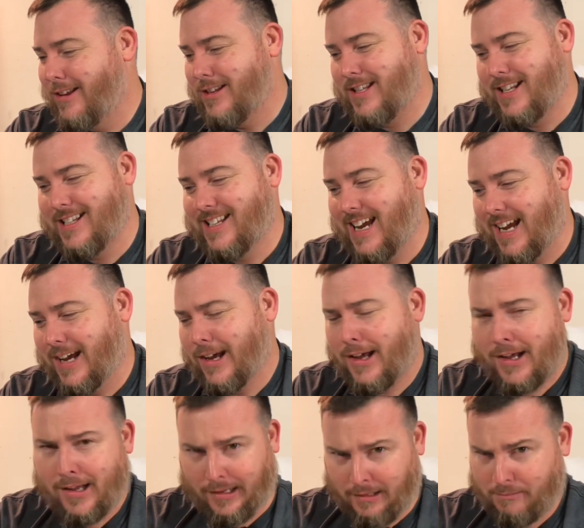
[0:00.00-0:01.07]
this is a
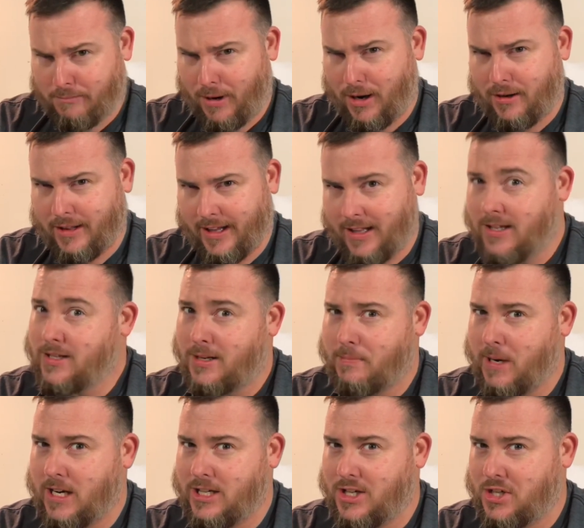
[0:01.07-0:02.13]
burley. This is a
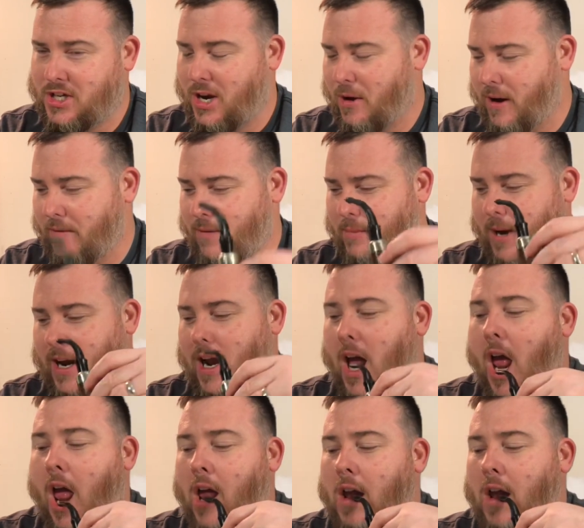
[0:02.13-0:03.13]
PG show, everybody.